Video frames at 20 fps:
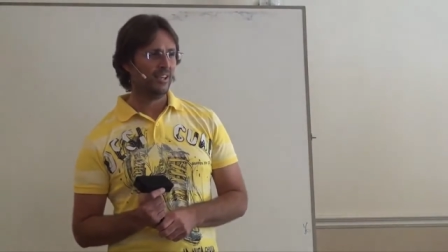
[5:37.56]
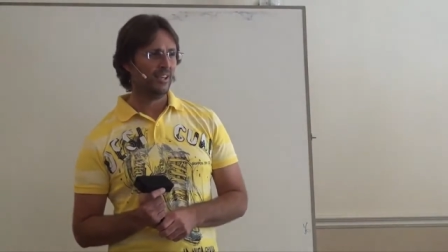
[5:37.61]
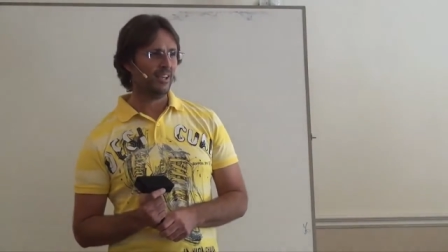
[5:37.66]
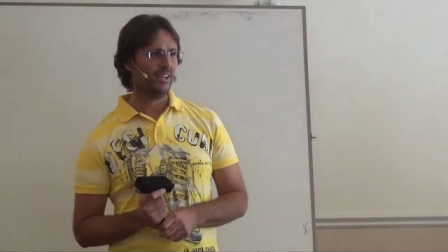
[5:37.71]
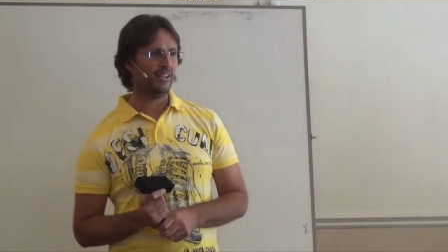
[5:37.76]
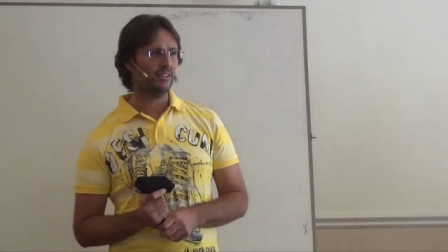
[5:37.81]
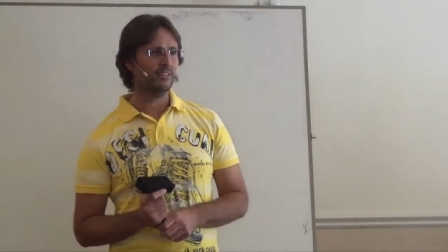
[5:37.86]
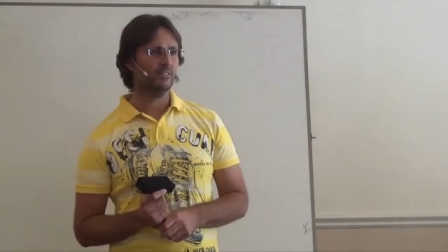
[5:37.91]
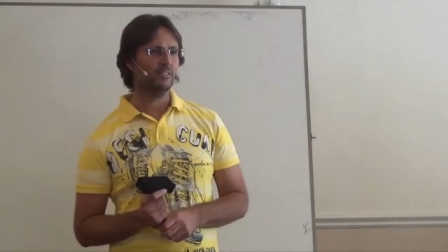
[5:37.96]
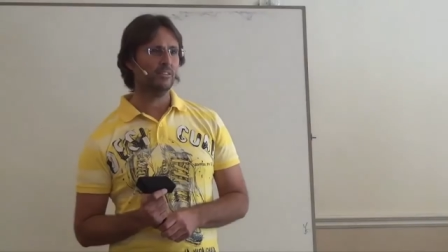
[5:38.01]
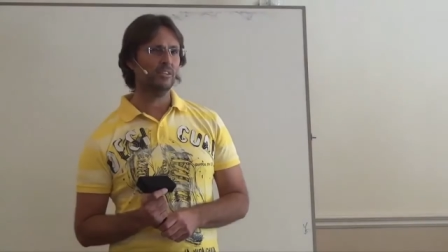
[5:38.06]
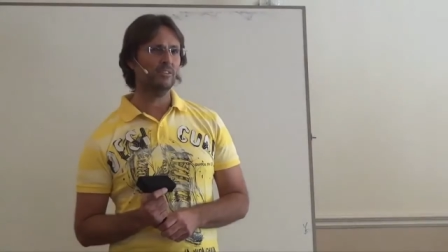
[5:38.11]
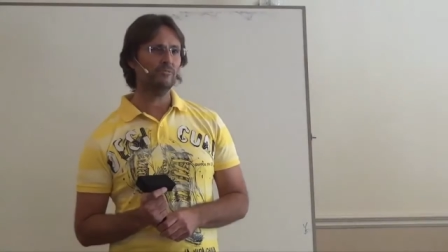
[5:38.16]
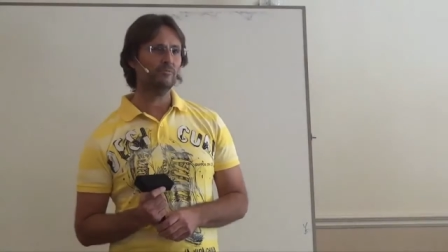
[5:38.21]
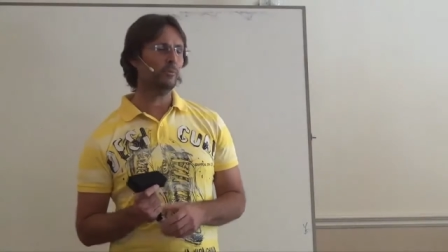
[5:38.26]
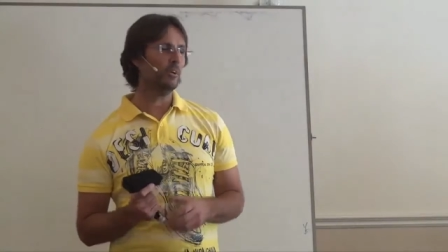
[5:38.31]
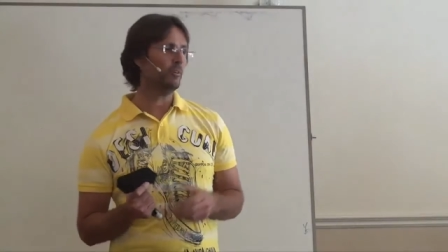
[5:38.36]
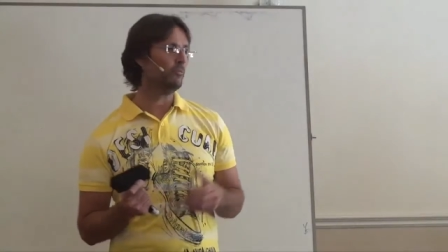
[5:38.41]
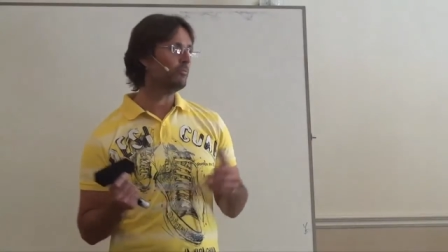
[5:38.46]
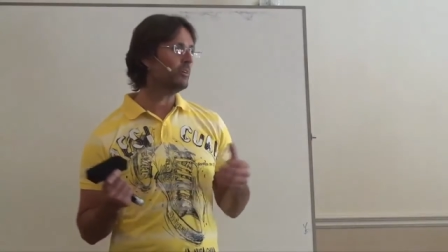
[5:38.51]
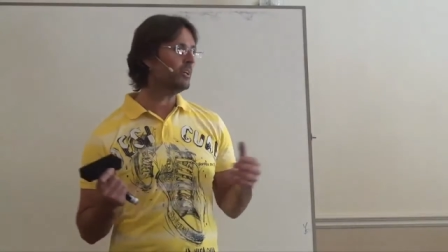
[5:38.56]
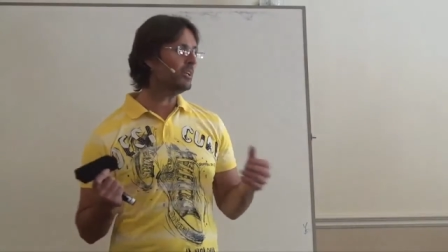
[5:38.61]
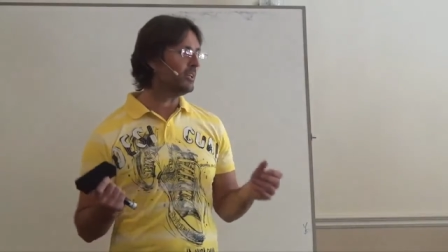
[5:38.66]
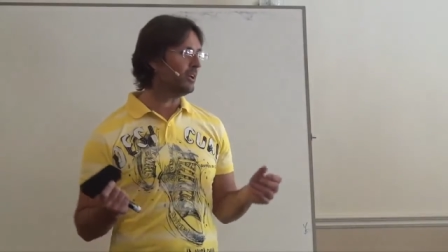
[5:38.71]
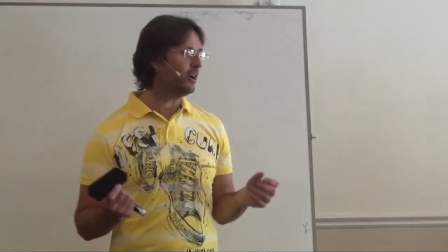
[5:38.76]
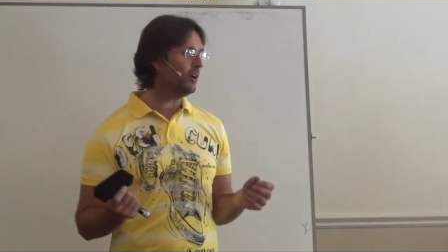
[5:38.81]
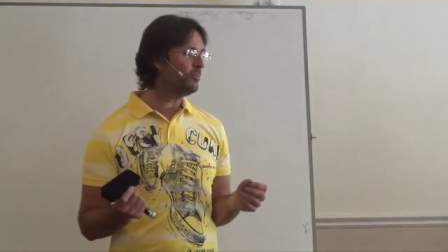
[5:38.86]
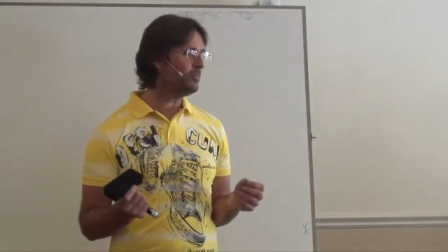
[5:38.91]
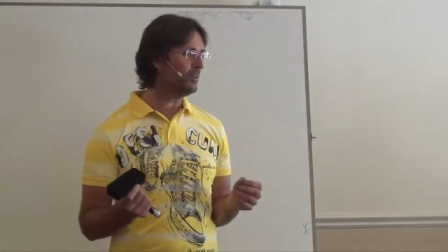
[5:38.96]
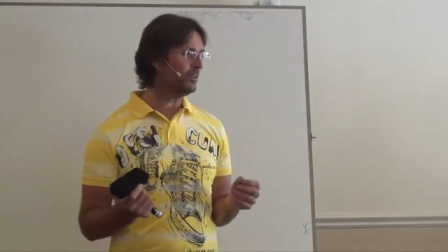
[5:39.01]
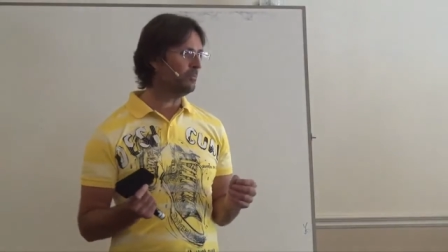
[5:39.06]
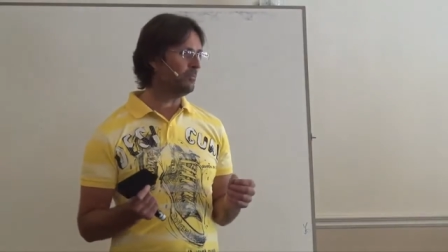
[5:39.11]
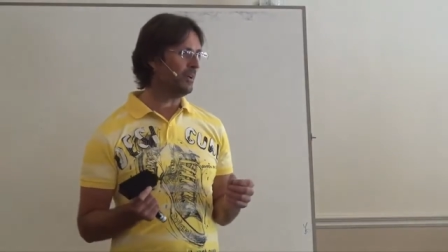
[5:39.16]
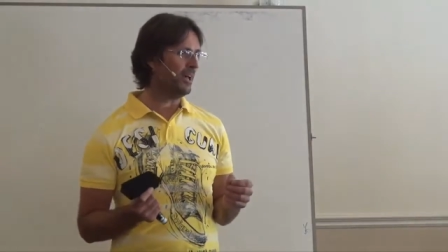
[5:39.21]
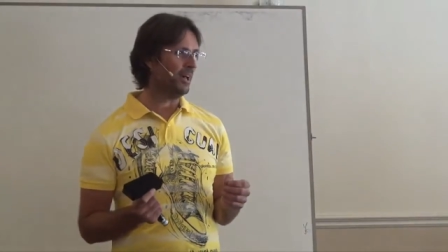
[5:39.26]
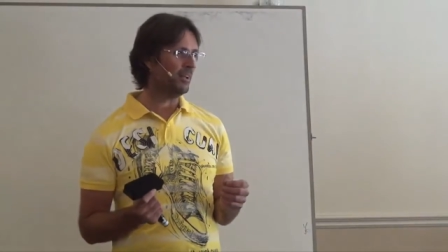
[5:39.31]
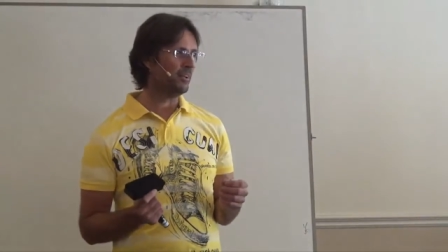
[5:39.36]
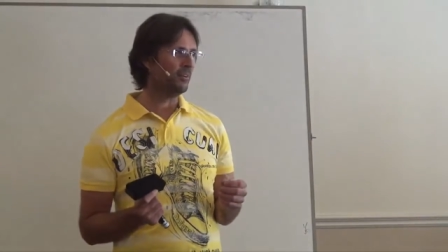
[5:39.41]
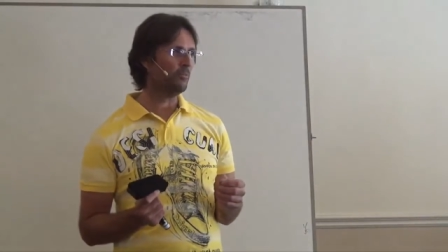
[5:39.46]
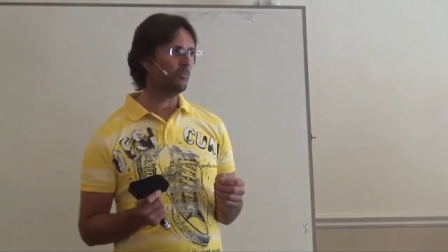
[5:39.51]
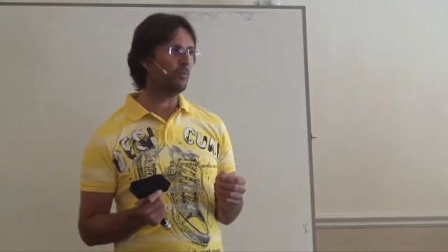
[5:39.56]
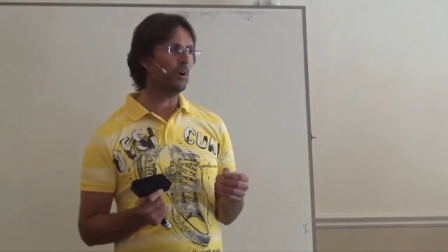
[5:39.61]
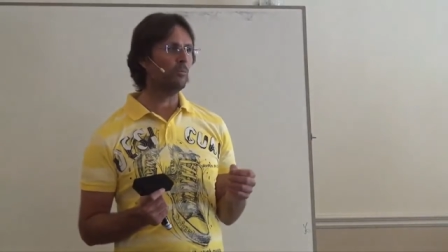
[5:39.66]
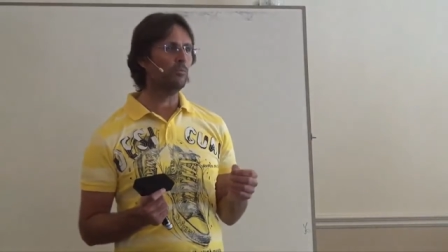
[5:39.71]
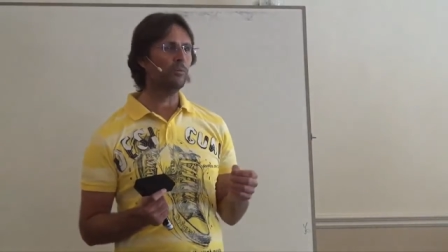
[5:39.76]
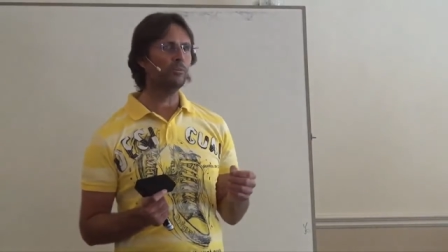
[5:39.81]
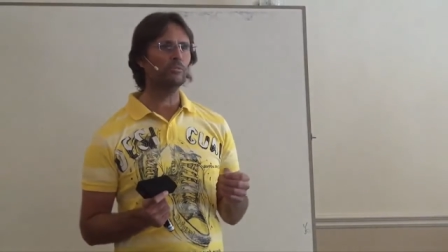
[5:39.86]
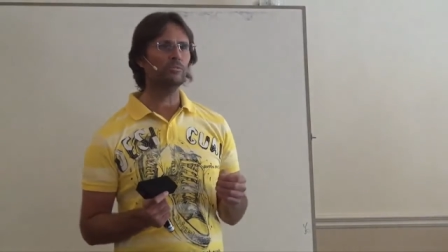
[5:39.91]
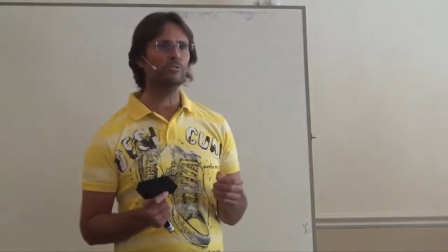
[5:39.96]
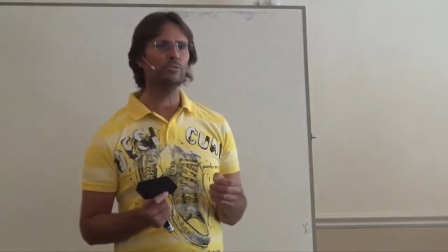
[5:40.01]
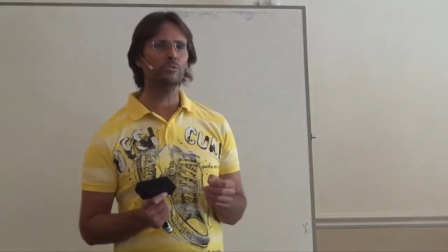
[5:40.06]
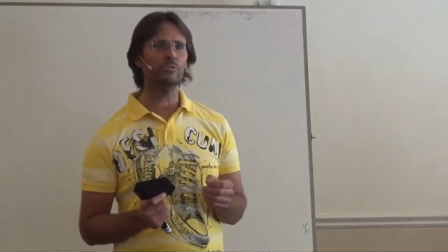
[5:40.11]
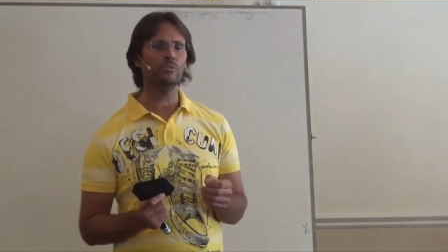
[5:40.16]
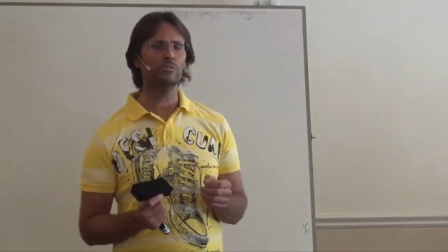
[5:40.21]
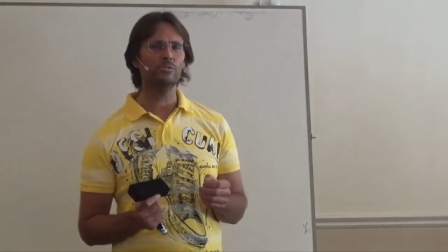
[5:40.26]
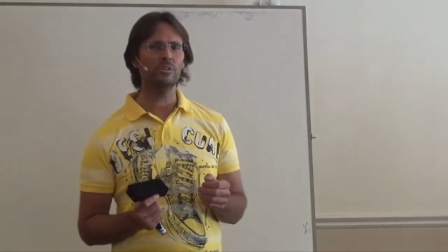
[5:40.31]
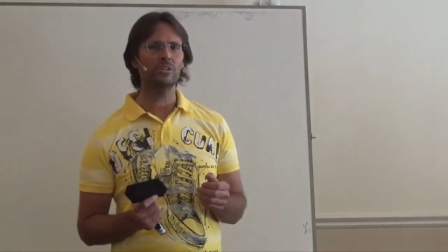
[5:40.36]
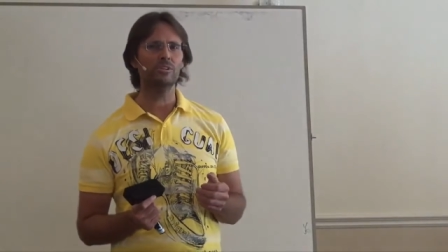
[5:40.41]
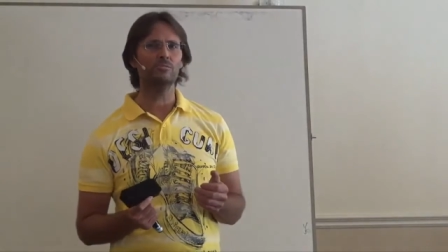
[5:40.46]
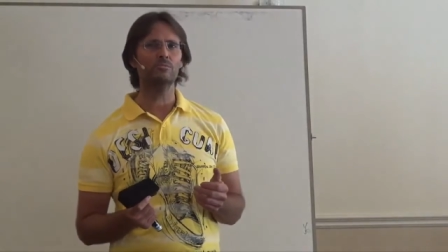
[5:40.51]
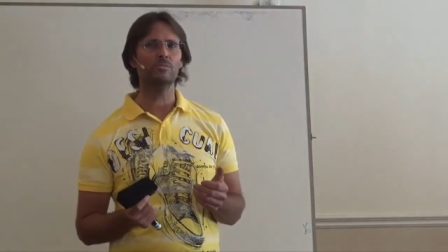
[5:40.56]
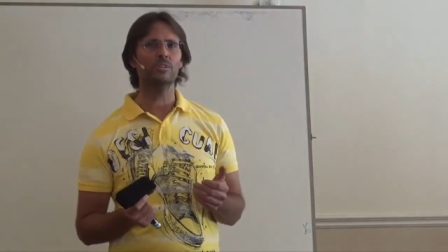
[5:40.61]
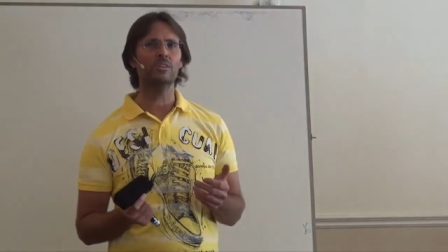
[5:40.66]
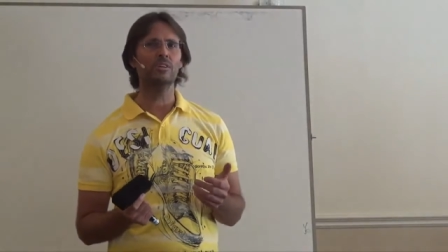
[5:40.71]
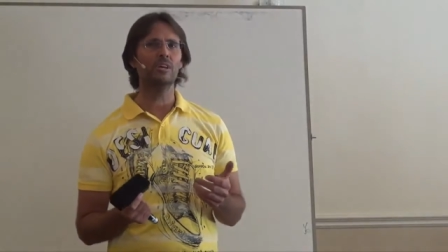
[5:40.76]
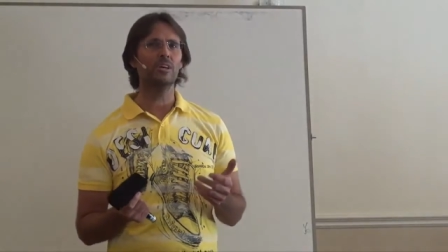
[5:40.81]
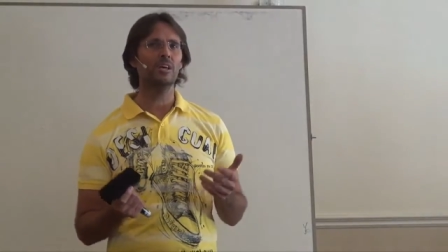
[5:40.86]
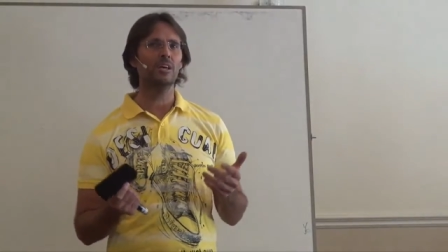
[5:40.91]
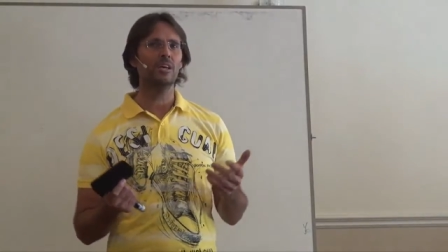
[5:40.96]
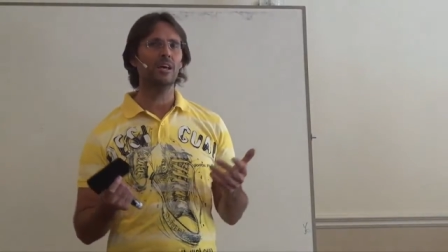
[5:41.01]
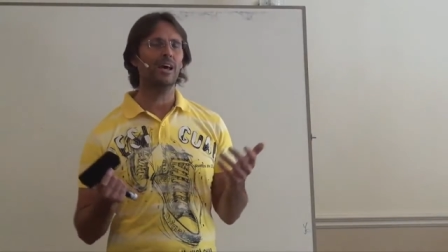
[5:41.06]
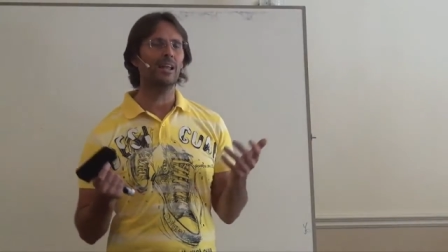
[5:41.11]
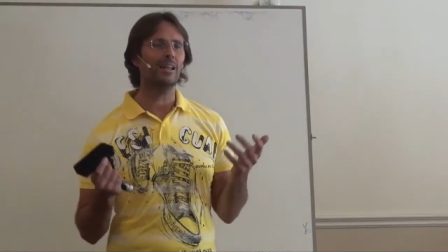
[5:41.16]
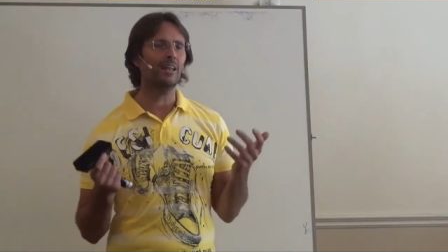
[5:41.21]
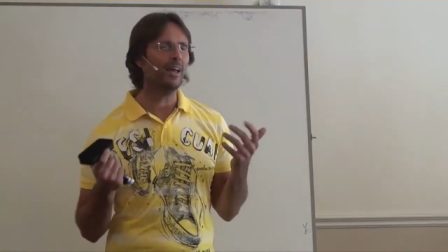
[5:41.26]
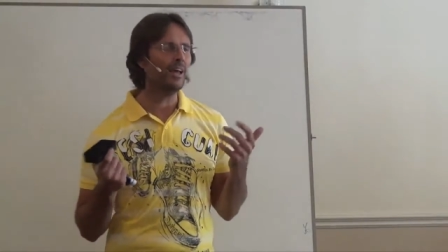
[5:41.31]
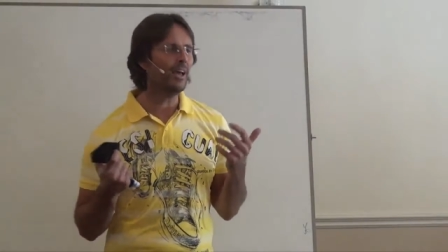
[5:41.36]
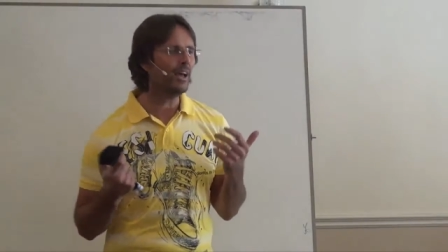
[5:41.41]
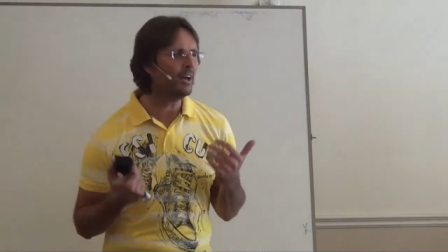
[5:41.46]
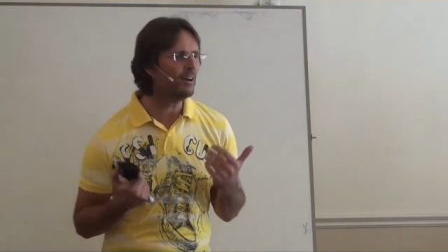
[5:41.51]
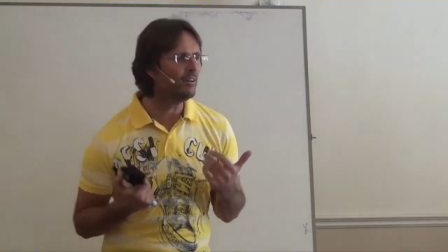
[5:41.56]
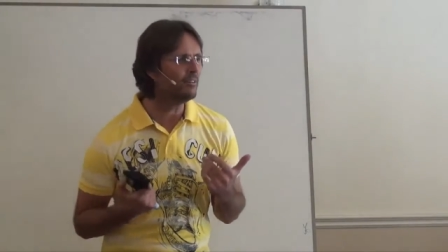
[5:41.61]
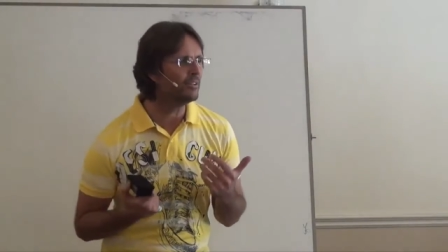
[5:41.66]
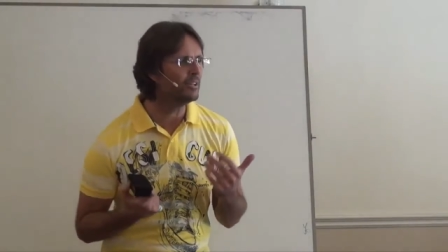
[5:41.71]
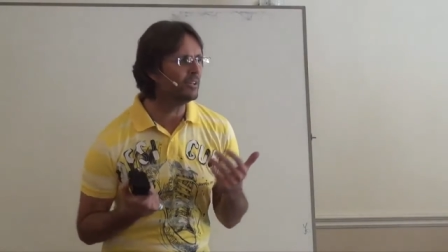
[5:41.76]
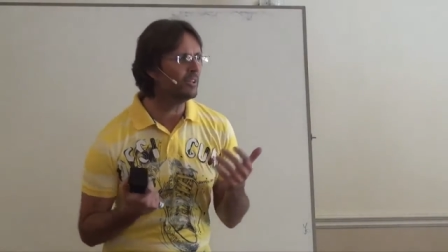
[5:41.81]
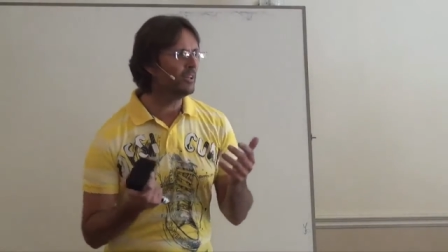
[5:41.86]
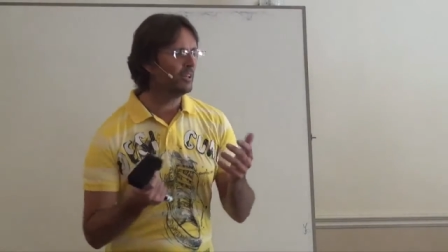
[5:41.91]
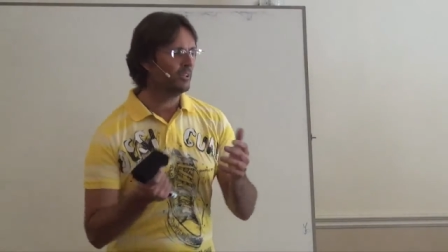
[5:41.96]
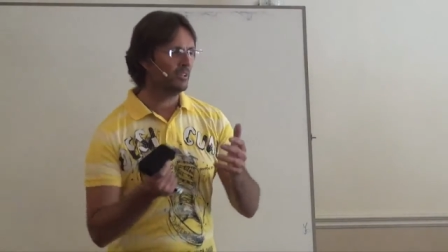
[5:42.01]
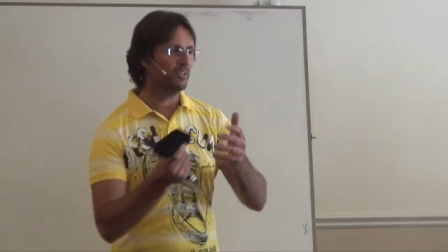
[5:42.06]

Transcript: And if we're really open about it, what we will do is we allow the,